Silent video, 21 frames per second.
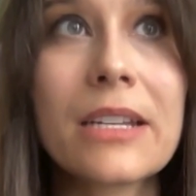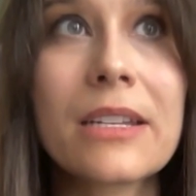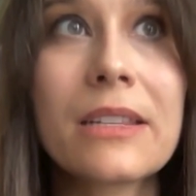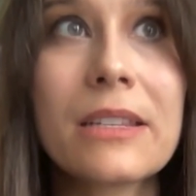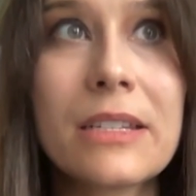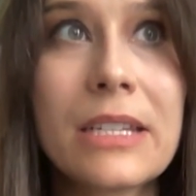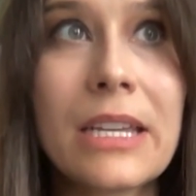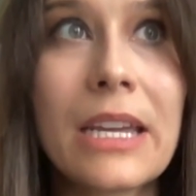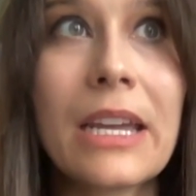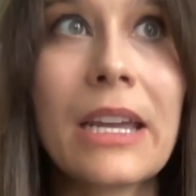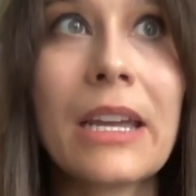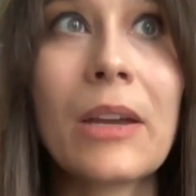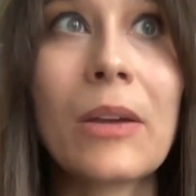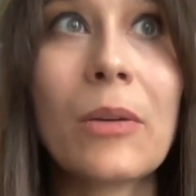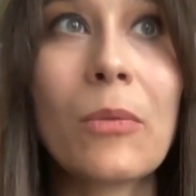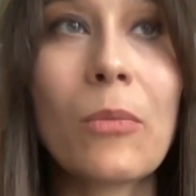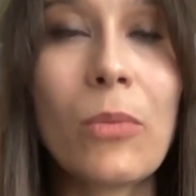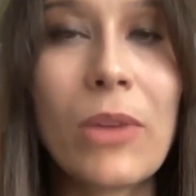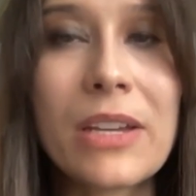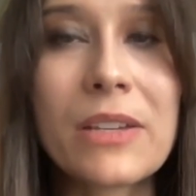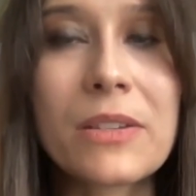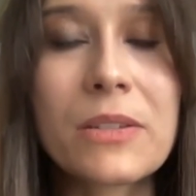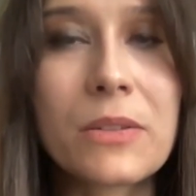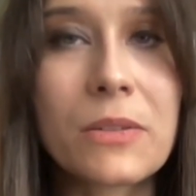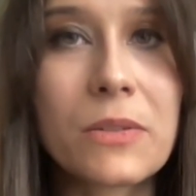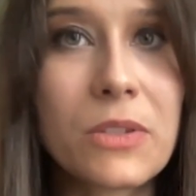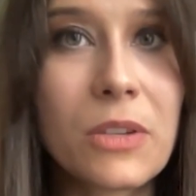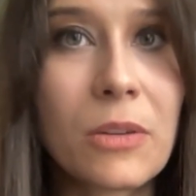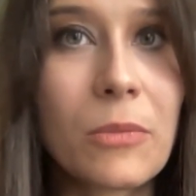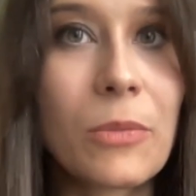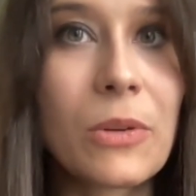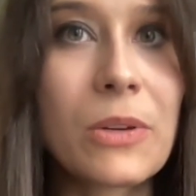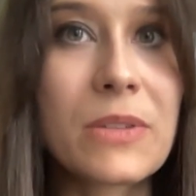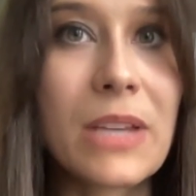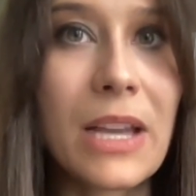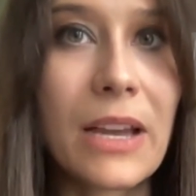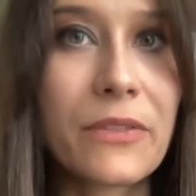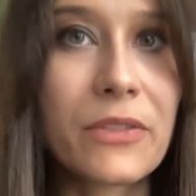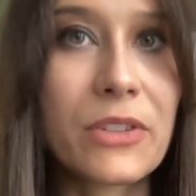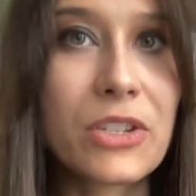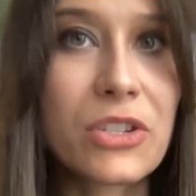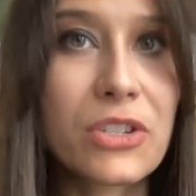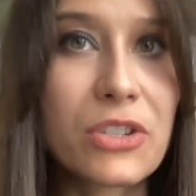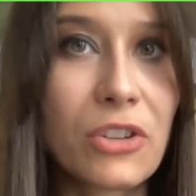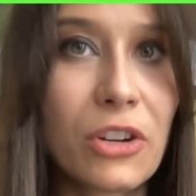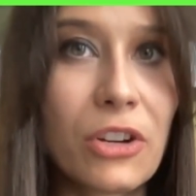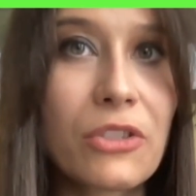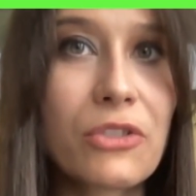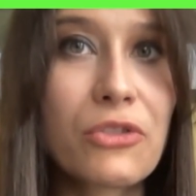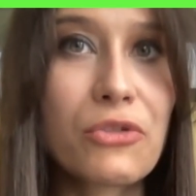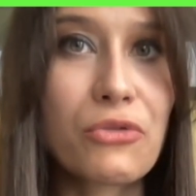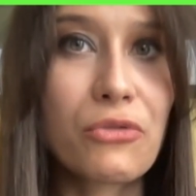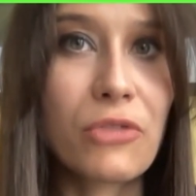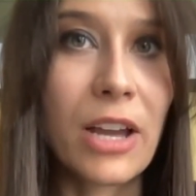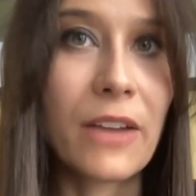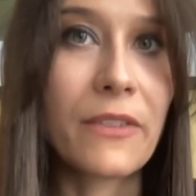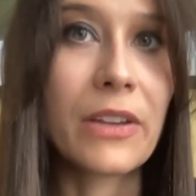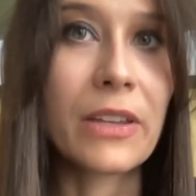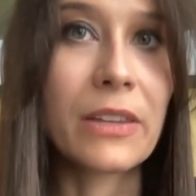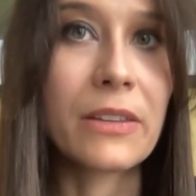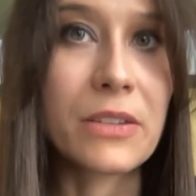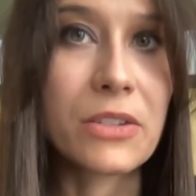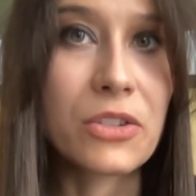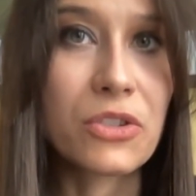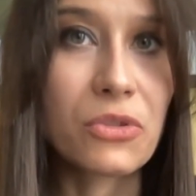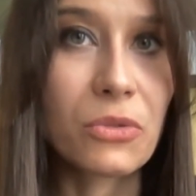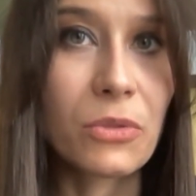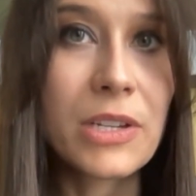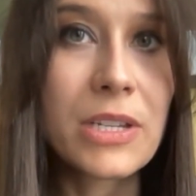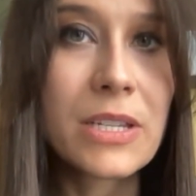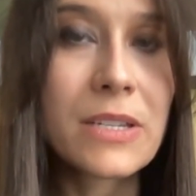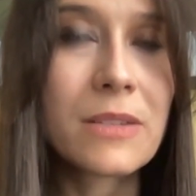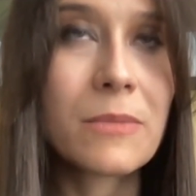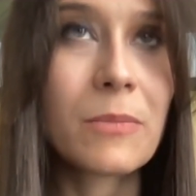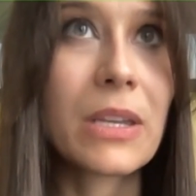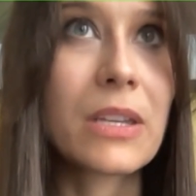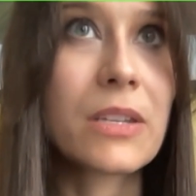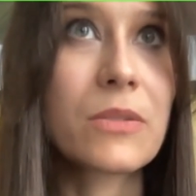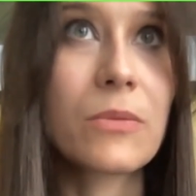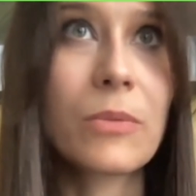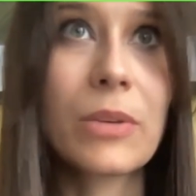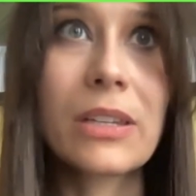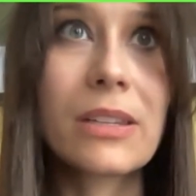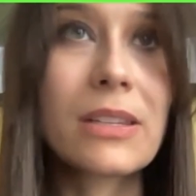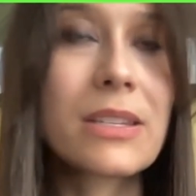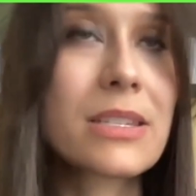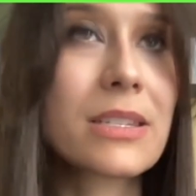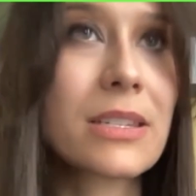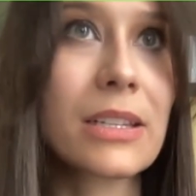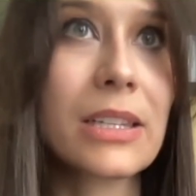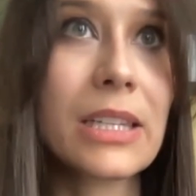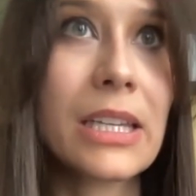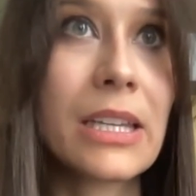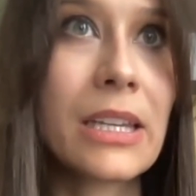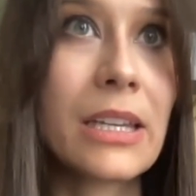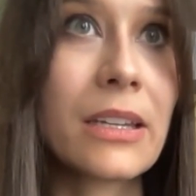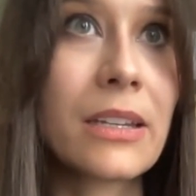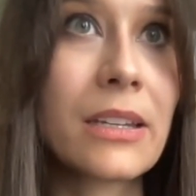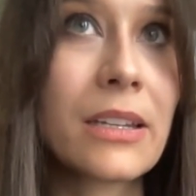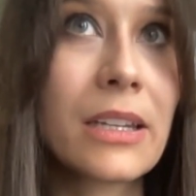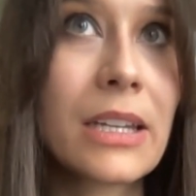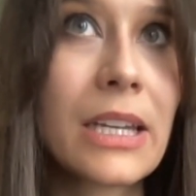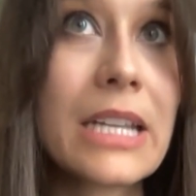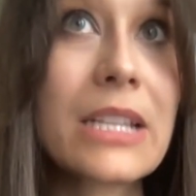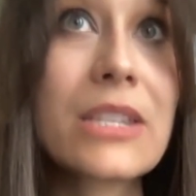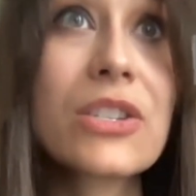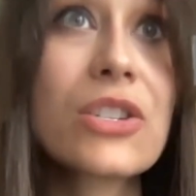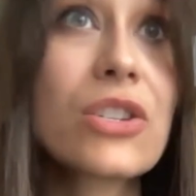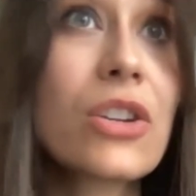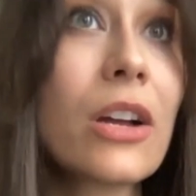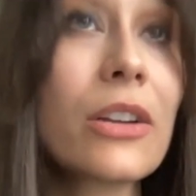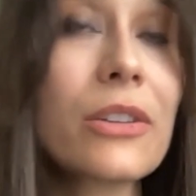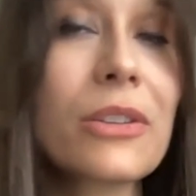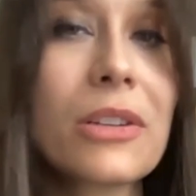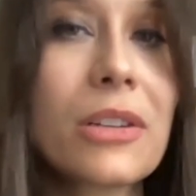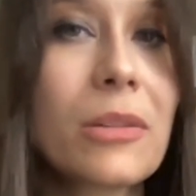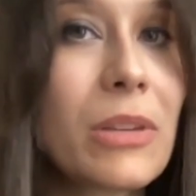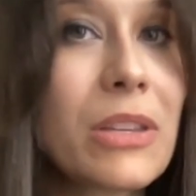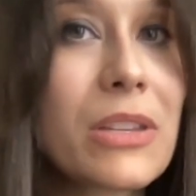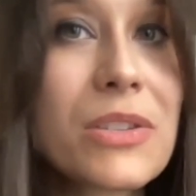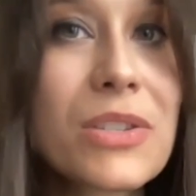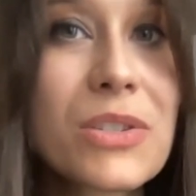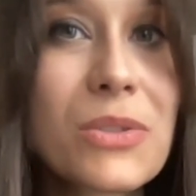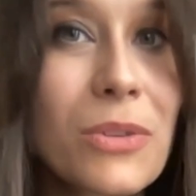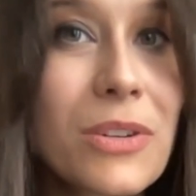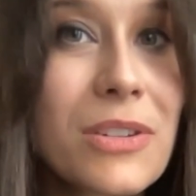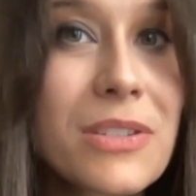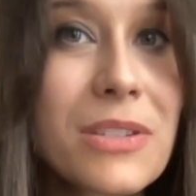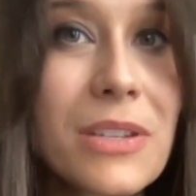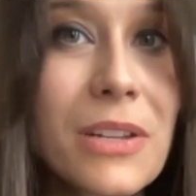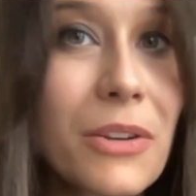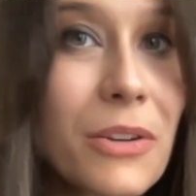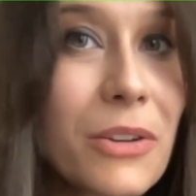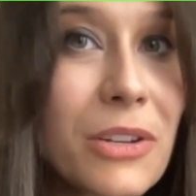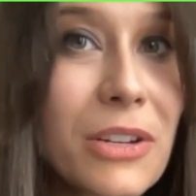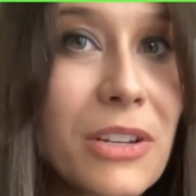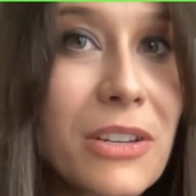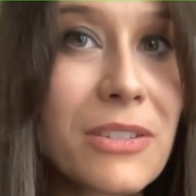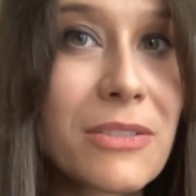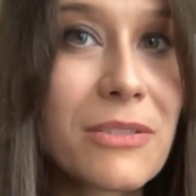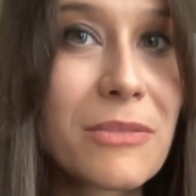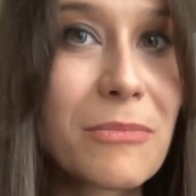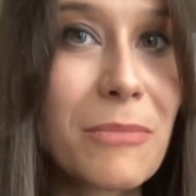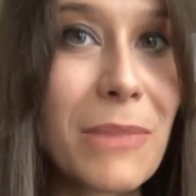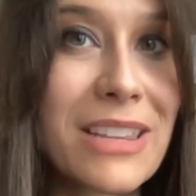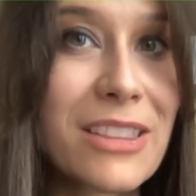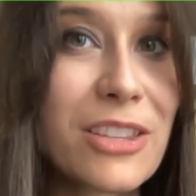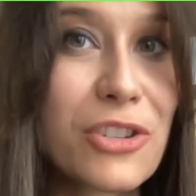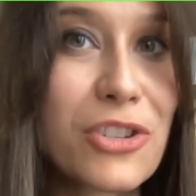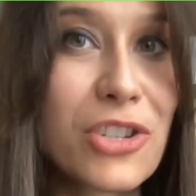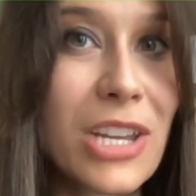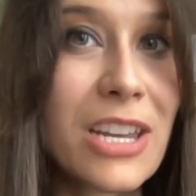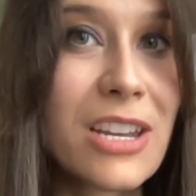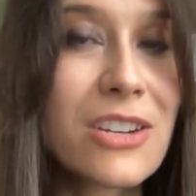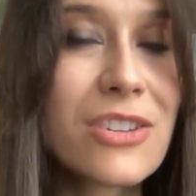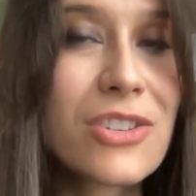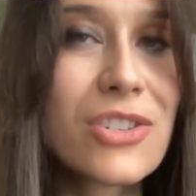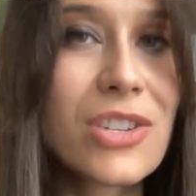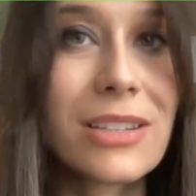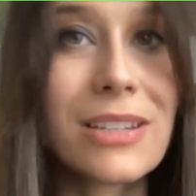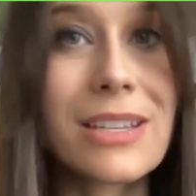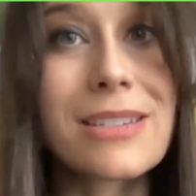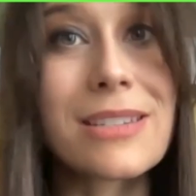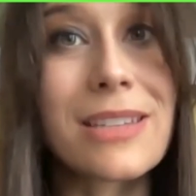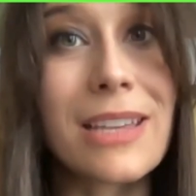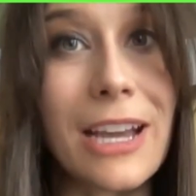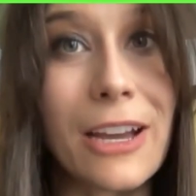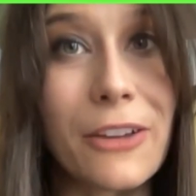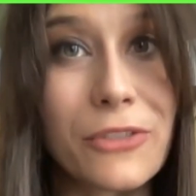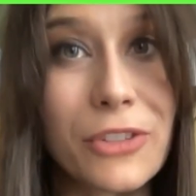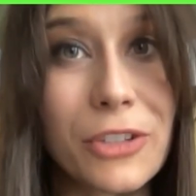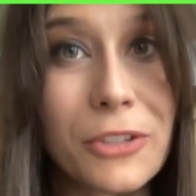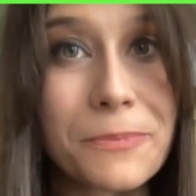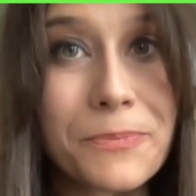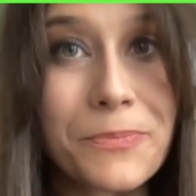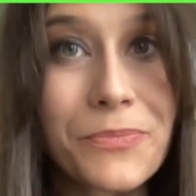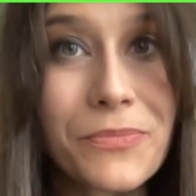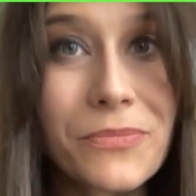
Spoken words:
of the day, we as consumers have to start driving this choice, because realistically, it's not going to be the stores that are going to make the change unless they have to.